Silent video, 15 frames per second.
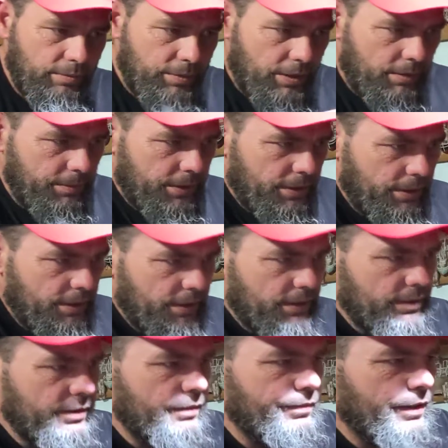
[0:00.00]
Probably are.
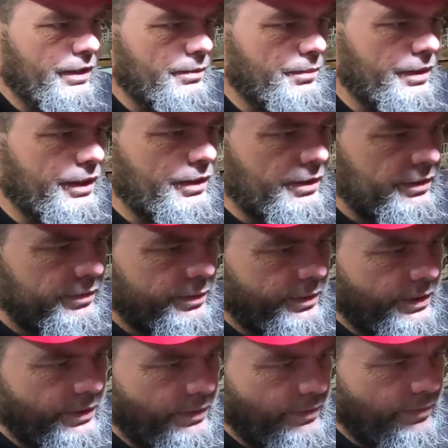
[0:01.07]
I find them laying
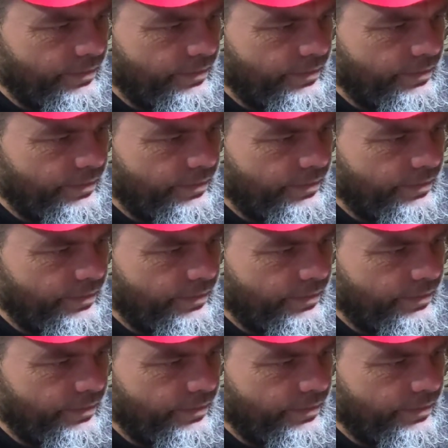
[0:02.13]
everywhere.